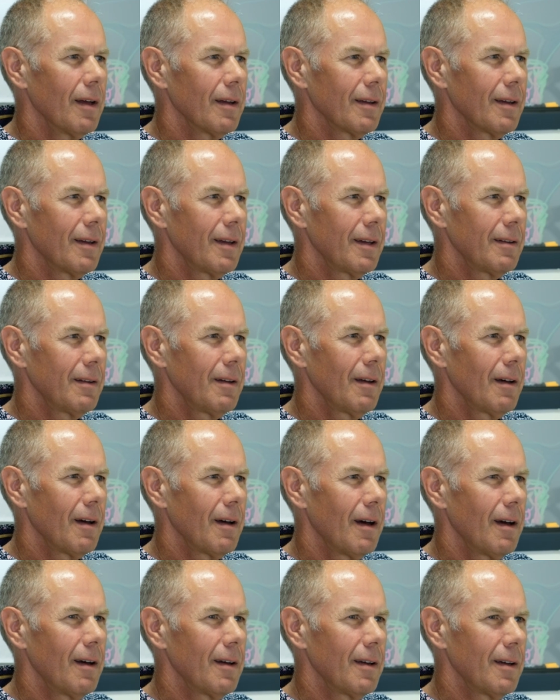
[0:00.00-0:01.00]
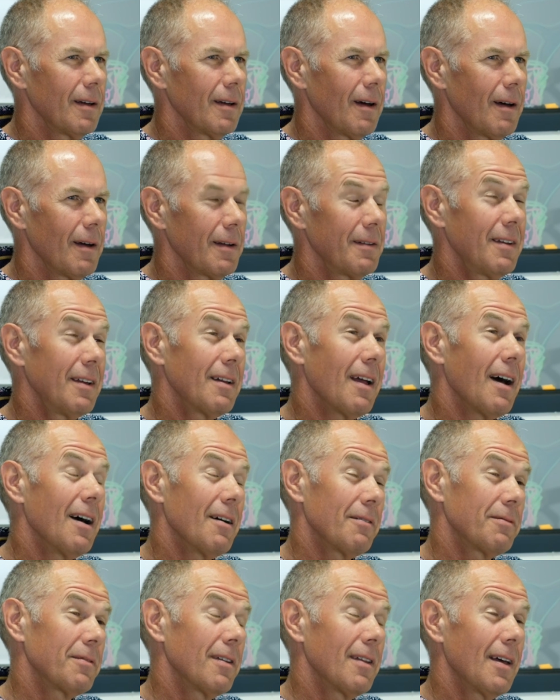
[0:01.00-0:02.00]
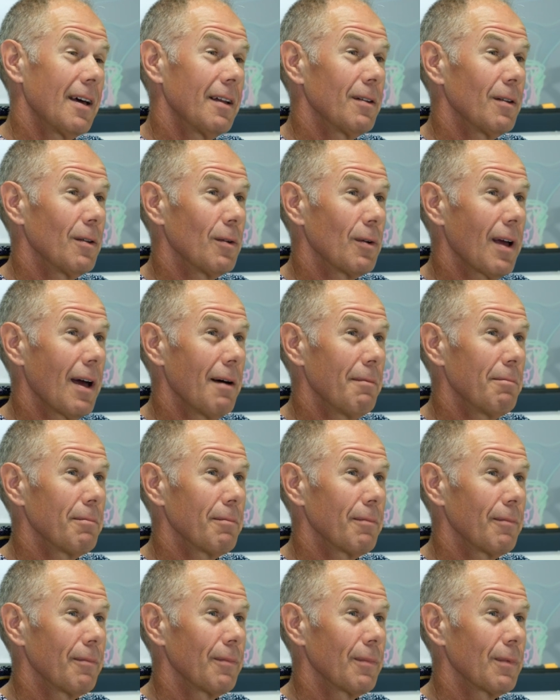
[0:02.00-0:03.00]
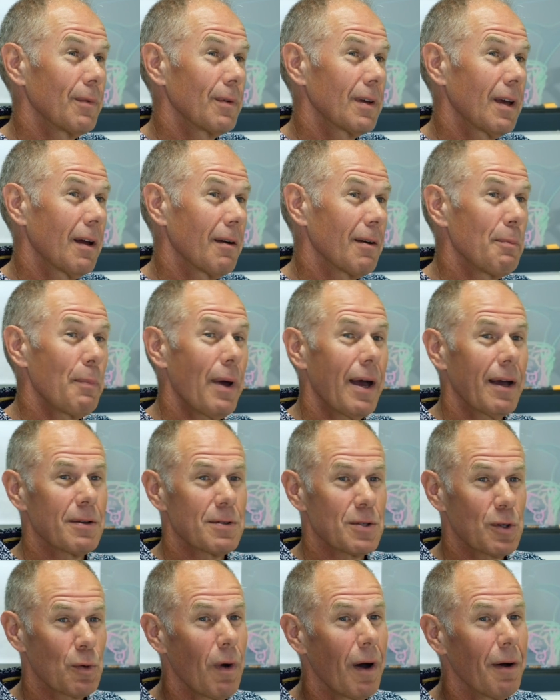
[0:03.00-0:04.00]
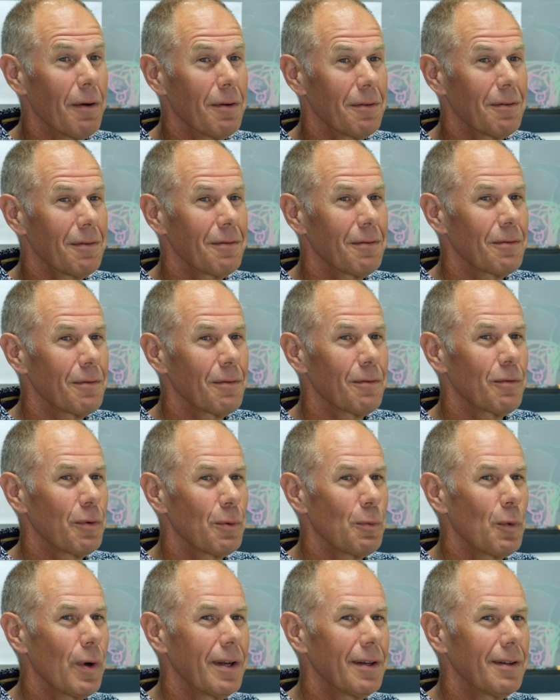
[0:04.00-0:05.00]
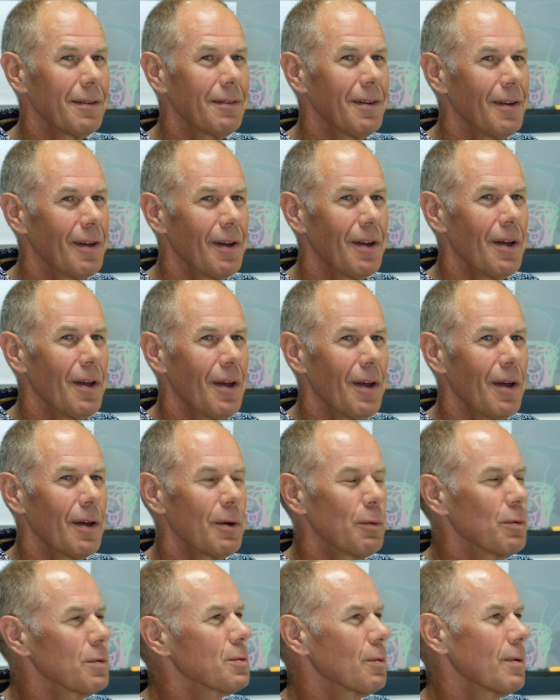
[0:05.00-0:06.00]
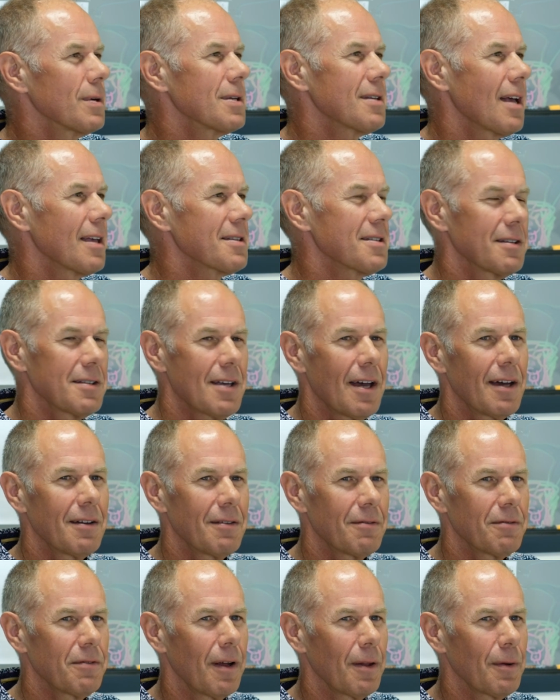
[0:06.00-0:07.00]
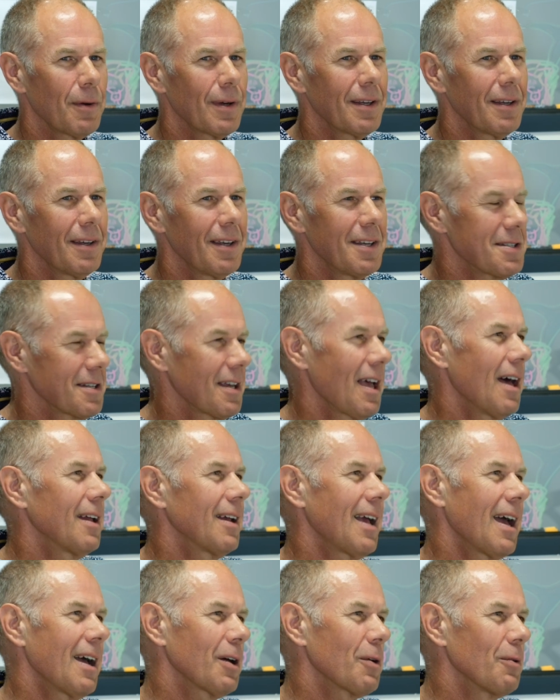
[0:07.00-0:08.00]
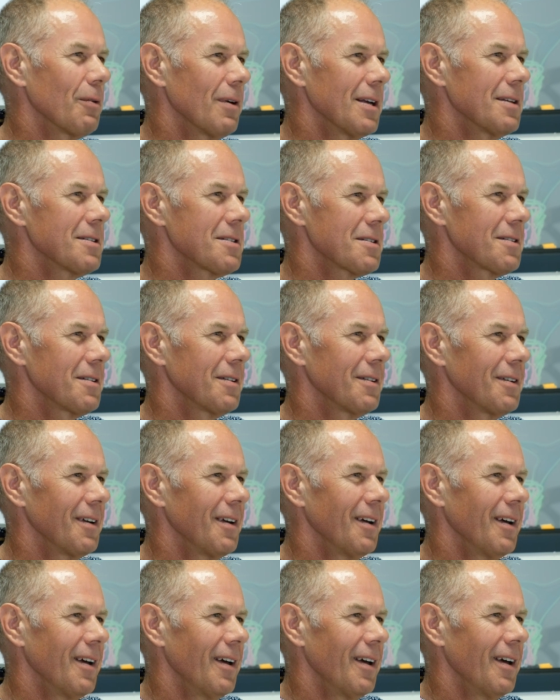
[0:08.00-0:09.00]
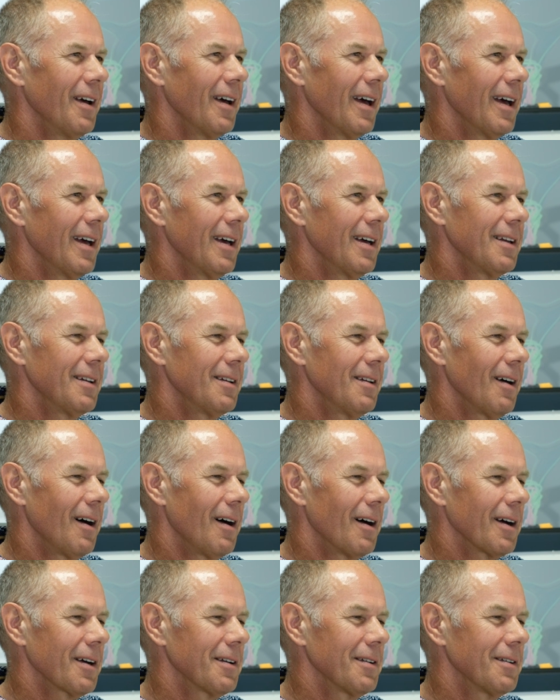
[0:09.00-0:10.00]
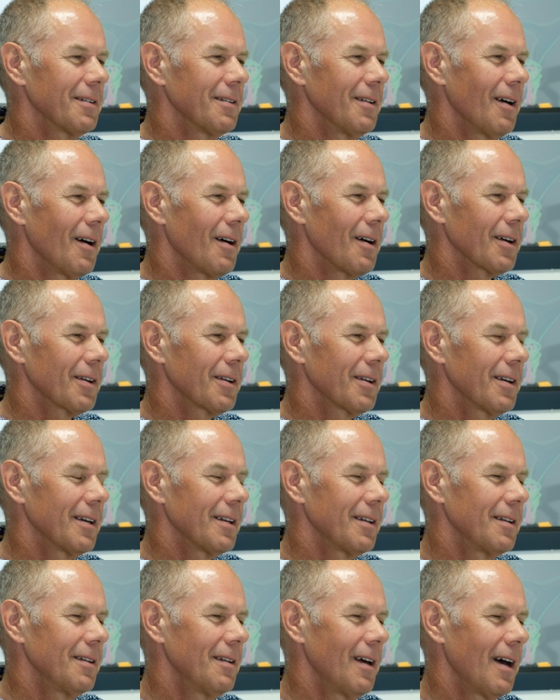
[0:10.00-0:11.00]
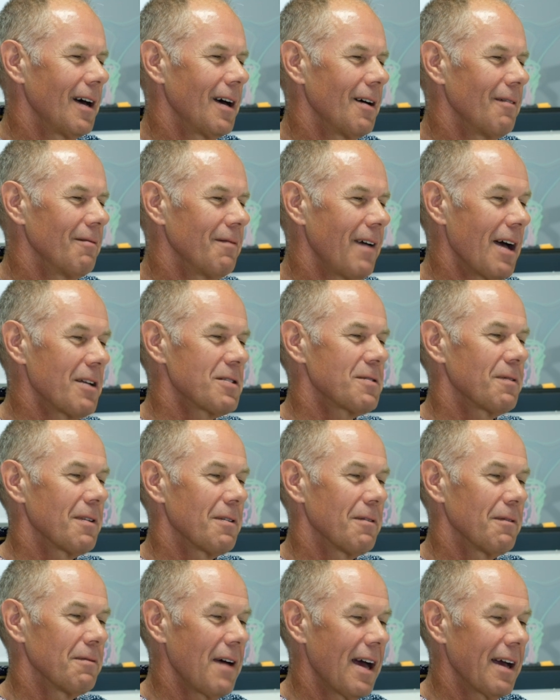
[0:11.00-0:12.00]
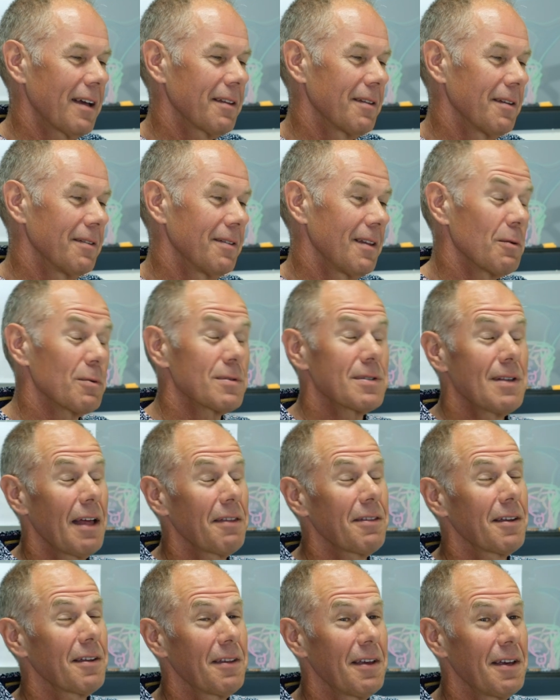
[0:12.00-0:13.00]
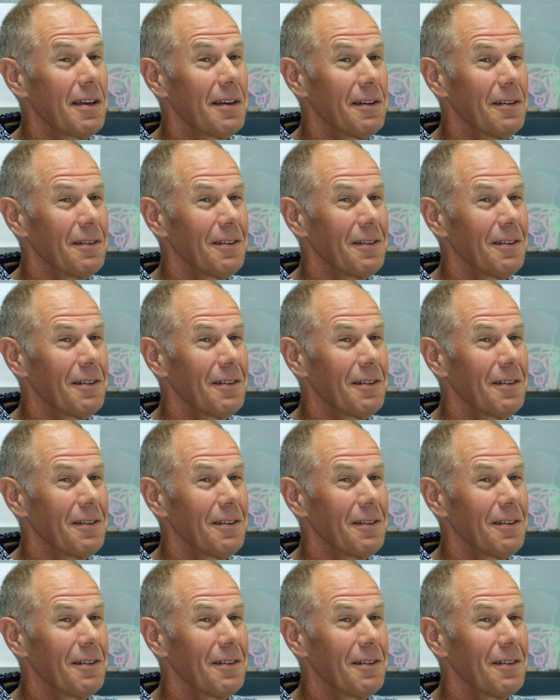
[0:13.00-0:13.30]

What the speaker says: And I did after that look up Kerry Packer's quote from when he was resuscitated following his cardiac arrest, and I can vouch for the fact that there was nothing there.